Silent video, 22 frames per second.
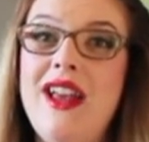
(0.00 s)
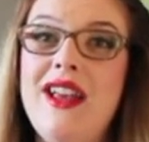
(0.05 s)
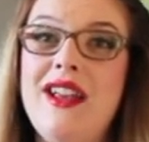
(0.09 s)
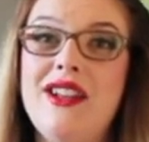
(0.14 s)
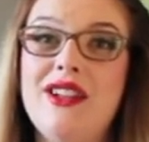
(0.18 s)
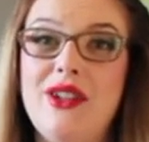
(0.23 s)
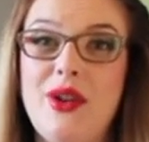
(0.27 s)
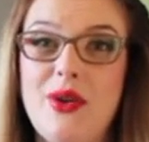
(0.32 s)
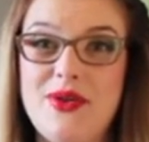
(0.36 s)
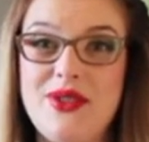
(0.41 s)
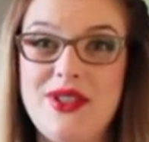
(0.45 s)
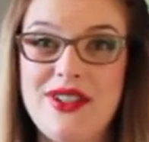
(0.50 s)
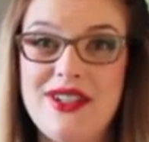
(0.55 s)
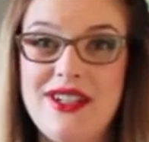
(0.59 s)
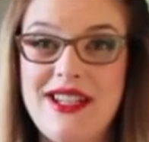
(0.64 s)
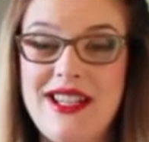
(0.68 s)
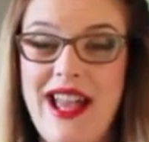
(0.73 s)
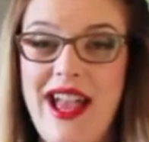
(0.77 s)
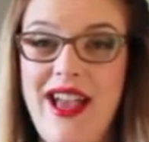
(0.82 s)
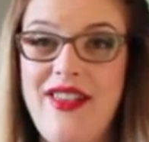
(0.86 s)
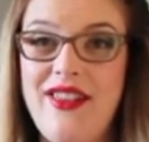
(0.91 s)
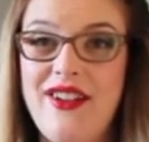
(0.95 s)
closer
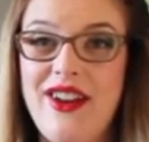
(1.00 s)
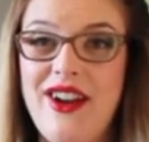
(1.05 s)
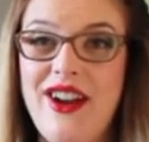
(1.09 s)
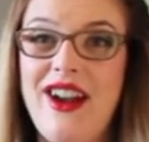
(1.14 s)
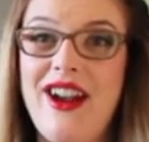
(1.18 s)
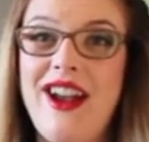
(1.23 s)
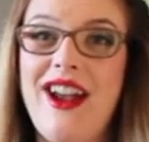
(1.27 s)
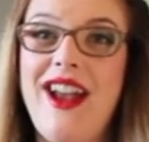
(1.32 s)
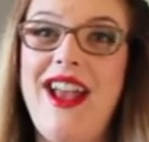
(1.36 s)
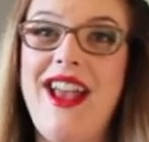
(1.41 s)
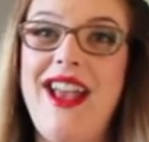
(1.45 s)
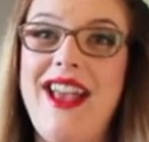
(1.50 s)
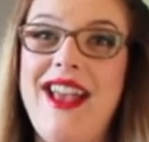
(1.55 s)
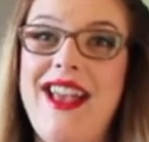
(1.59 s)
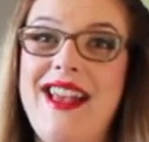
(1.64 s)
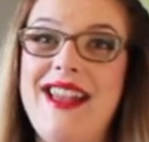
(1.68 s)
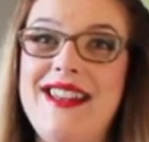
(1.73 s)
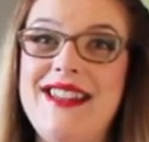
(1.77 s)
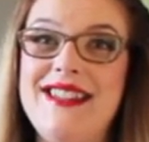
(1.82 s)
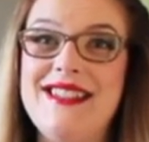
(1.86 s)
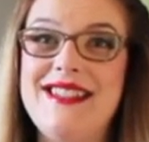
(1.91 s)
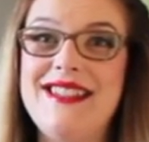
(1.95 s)
together,
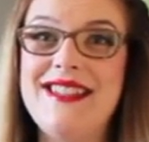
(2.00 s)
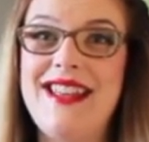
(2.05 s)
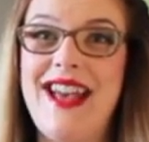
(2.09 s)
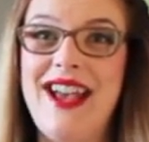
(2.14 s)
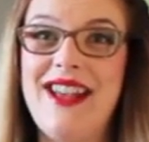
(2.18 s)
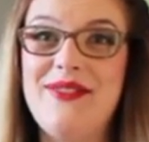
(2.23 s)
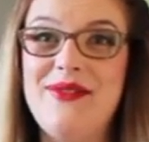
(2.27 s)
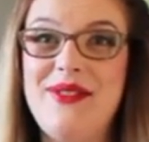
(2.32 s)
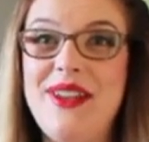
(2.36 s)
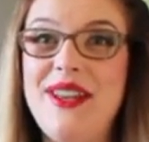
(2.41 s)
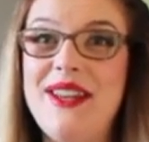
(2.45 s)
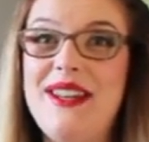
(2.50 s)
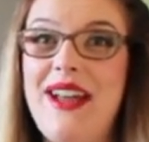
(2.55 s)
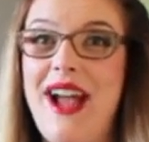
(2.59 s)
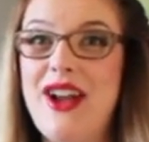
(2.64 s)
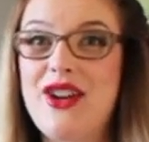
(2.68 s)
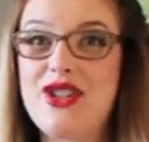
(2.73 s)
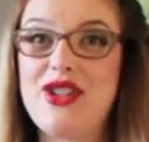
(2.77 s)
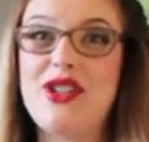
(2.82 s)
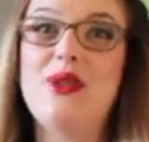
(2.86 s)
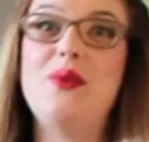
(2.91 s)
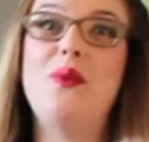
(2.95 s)
and that we could
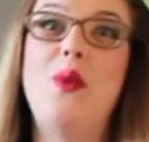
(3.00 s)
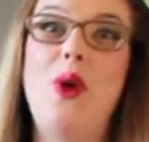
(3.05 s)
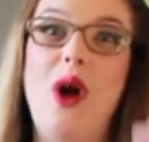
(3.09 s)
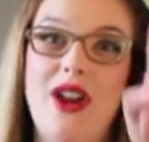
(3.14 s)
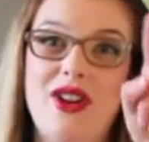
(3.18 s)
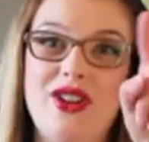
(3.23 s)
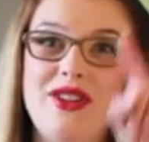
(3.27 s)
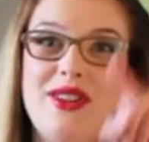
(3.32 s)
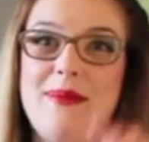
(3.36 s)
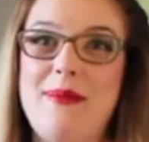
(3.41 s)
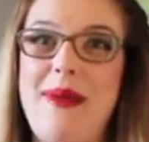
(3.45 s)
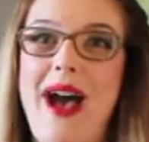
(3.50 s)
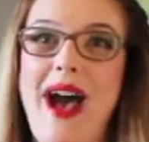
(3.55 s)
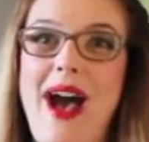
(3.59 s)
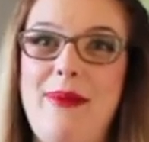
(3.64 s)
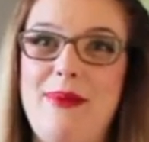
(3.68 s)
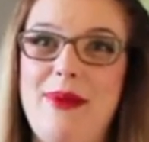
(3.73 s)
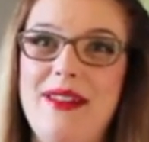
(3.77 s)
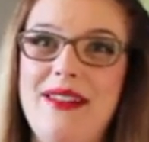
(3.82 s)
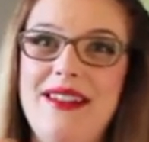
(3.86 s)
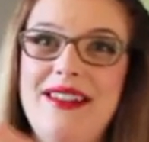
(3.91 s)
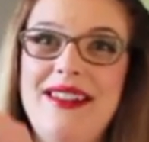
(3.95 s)
actually watch them
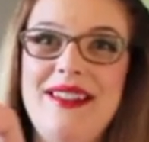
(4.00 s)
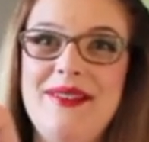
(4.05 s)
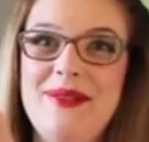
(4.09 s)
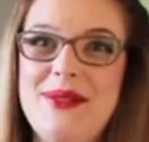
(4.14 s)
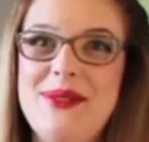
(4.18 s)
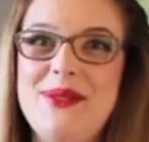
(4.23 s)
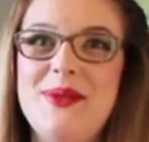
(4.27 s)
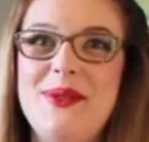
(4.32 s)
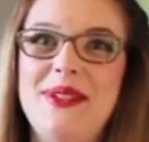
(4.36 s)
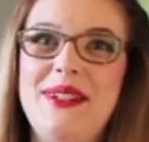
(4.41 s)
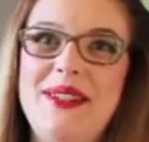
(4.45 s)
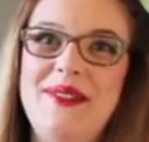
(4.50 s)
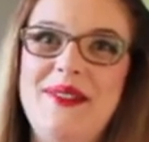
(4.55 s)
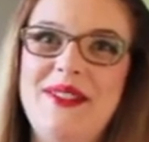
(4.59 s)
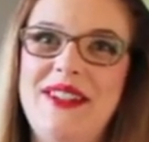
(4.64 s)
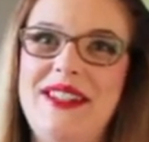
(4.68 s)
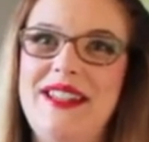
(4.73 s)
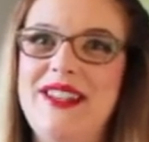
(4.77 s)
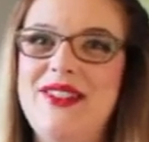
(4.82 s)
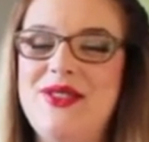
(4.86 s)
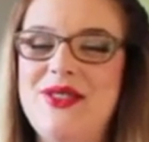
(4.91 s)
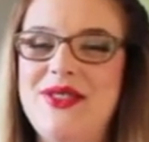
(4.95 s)
happen. It was really,
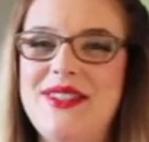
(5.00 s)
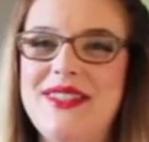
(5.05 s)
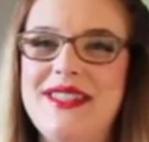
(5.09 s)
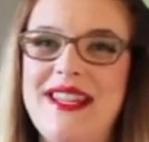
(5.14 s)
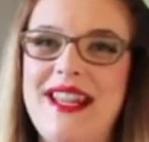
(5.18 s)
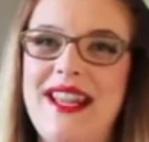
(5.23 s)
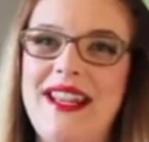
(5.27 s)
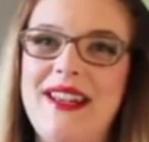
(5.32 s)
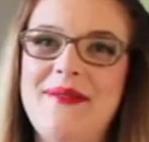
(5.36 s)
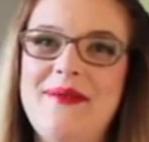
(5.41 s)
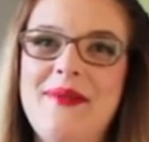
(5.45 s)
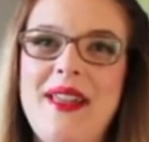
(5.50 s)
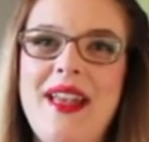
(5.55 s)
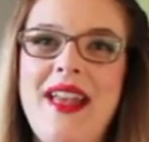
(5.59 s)
really interesting.